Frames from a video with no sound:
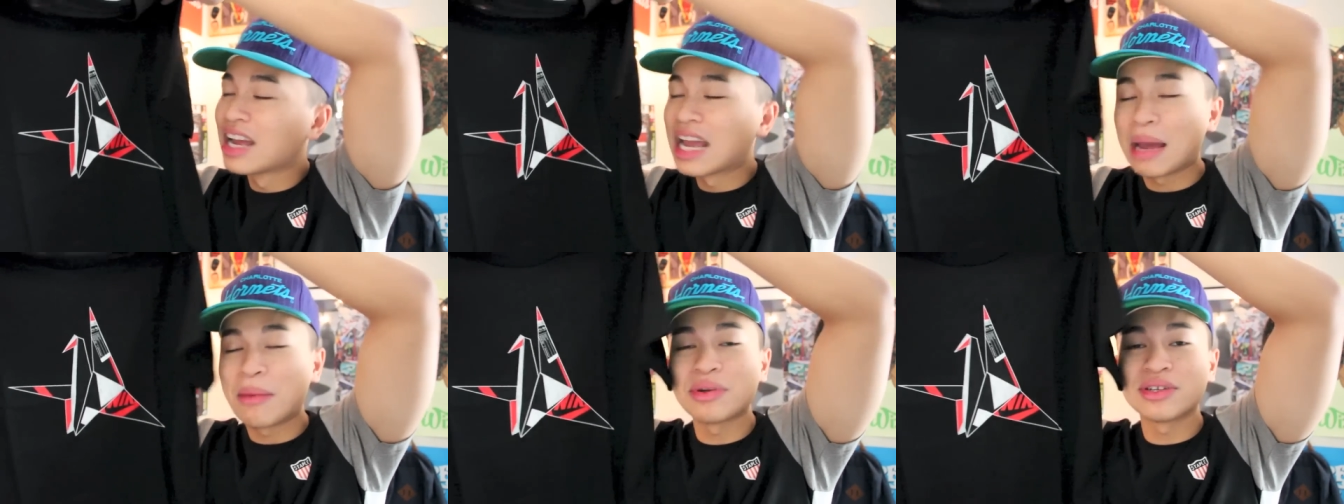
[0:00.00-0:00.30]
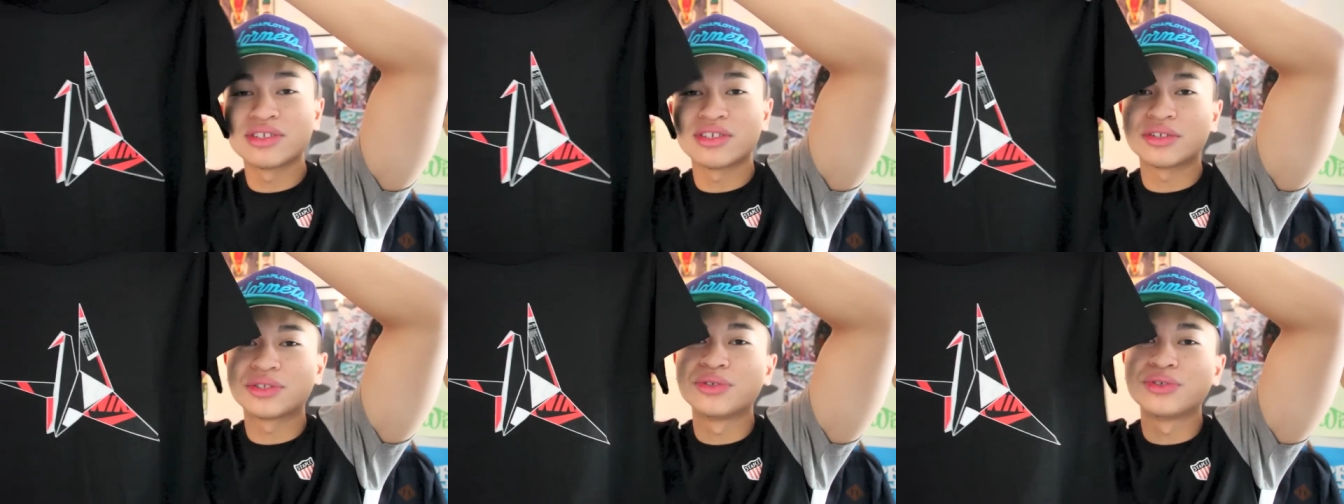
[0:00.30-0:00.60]
I'm
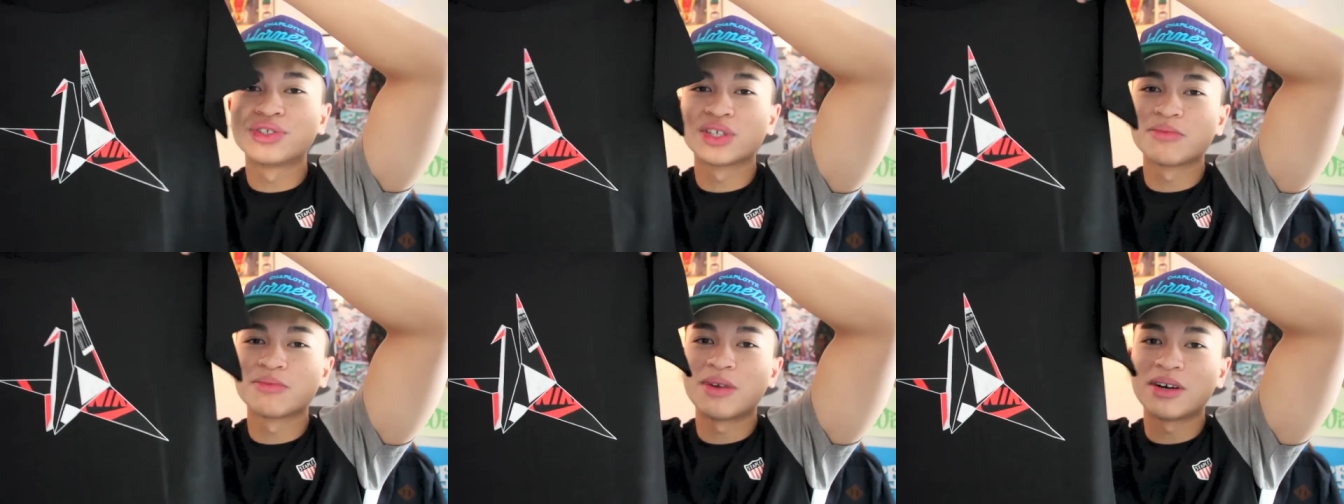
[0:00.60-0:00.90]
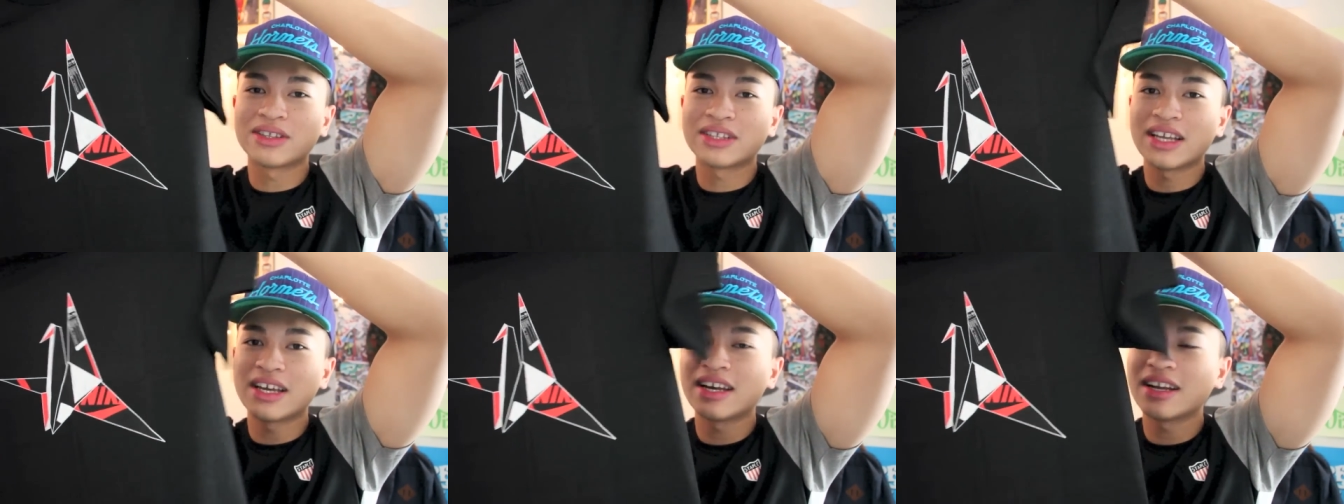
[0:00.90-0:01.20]
actually not too sure
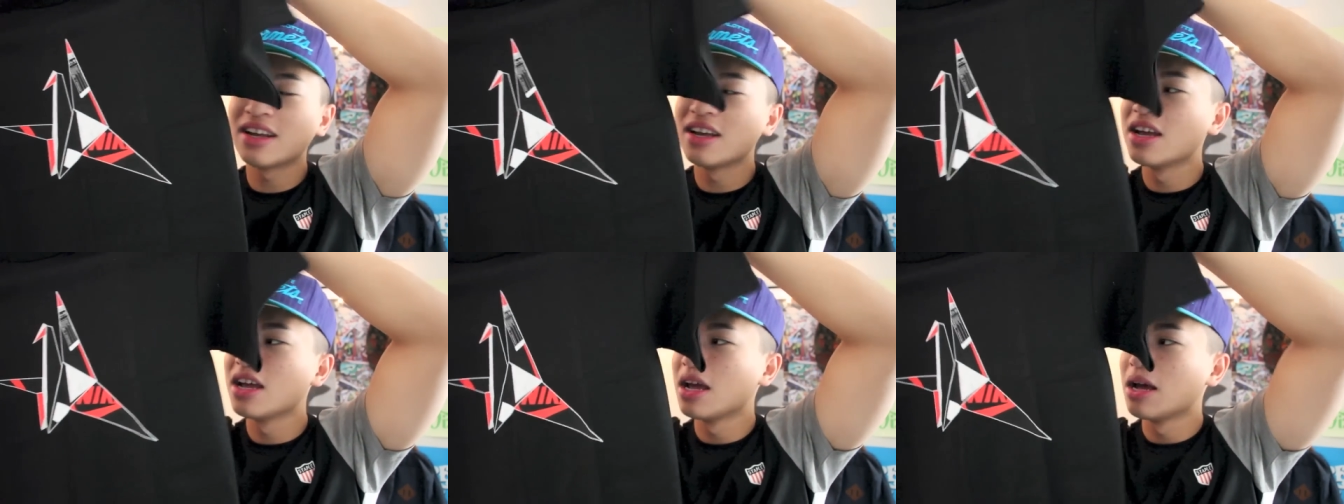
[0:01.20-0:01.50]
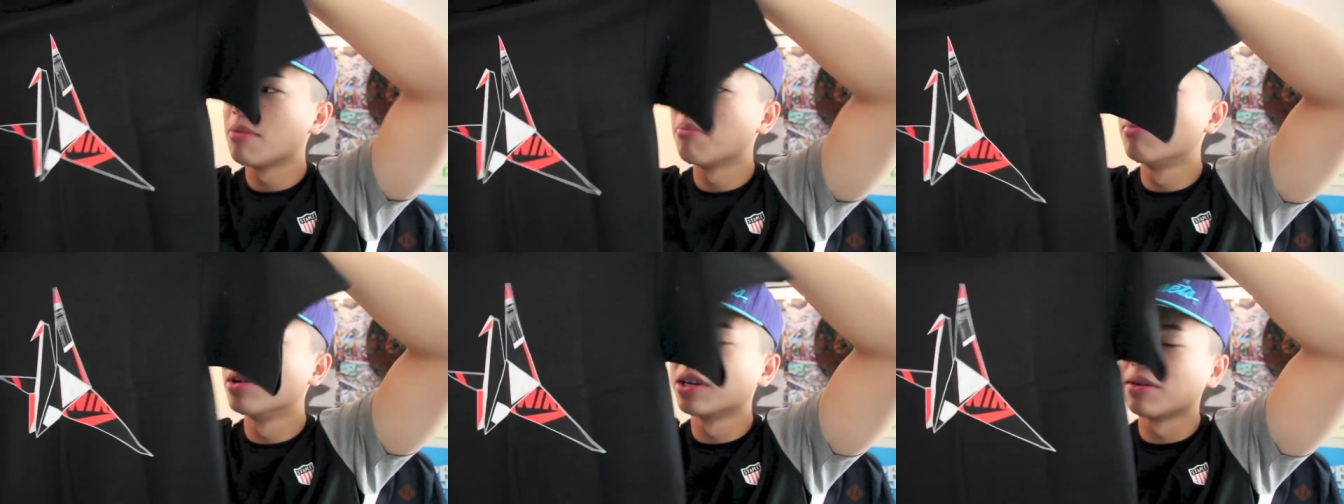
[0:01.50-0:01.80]
about that,
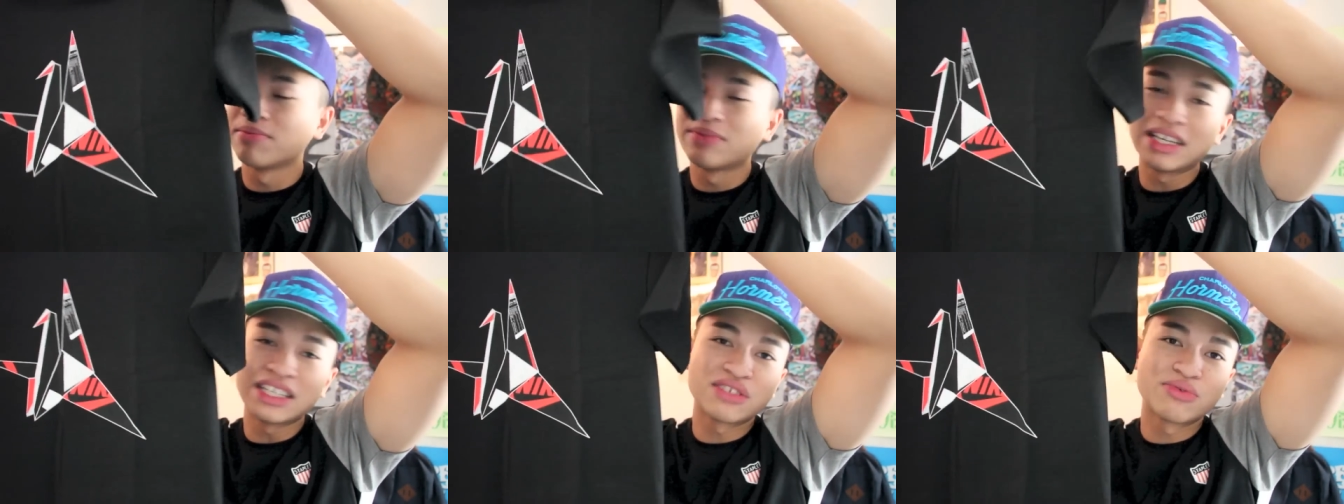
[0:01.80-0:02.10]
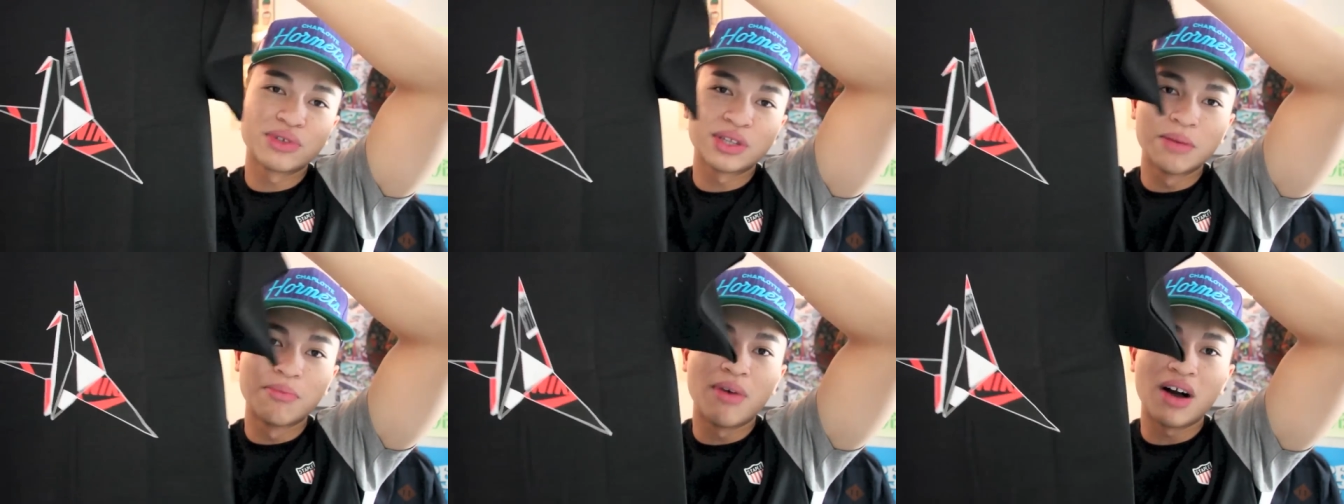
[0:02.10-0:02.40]
but um, that's
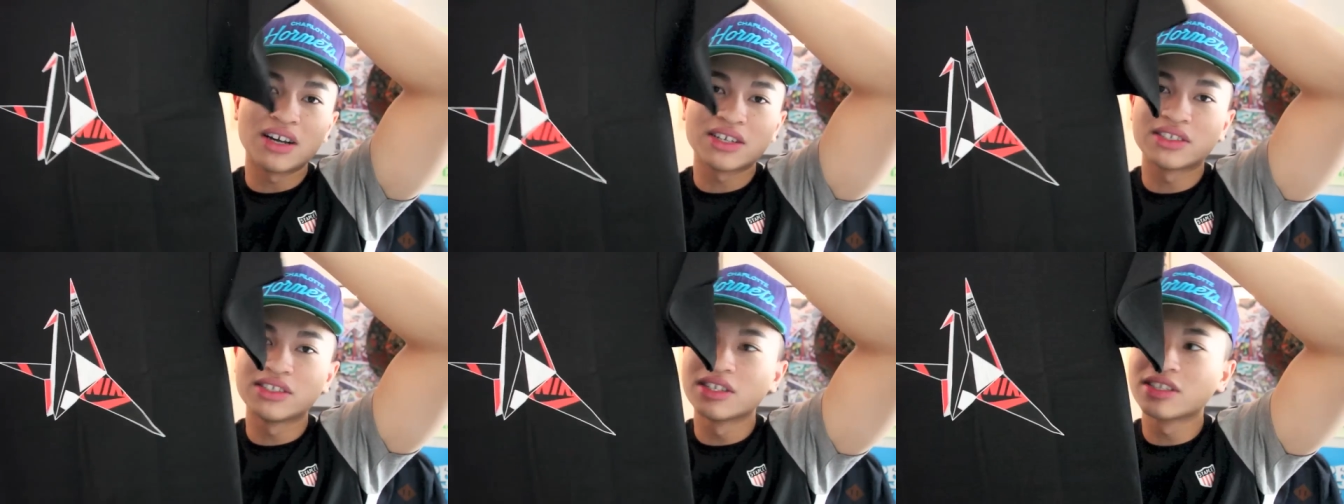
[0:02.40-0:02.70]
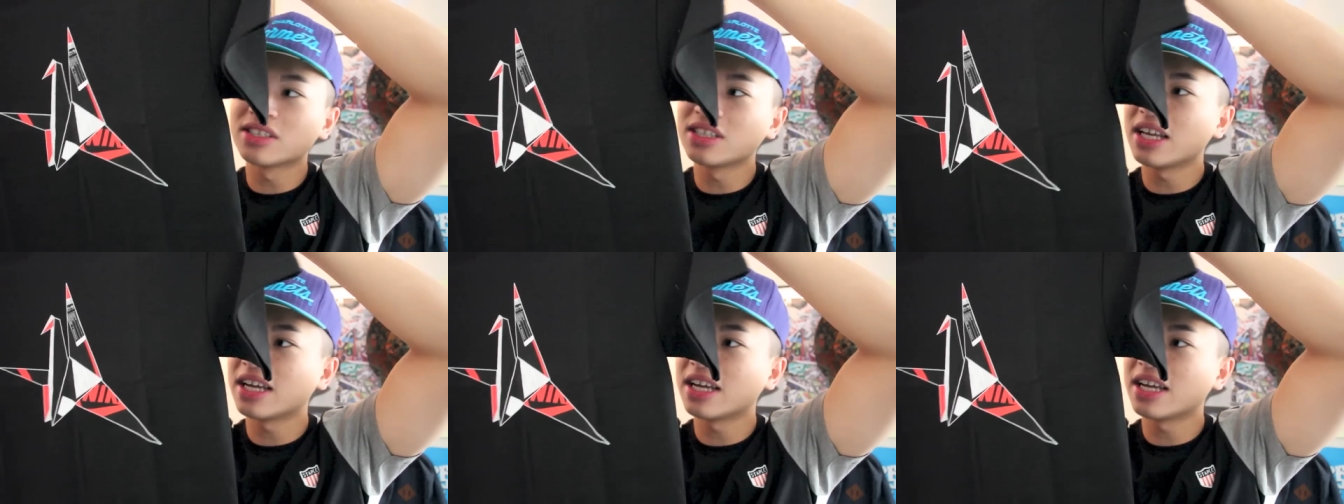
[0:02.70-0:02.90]
what the box looks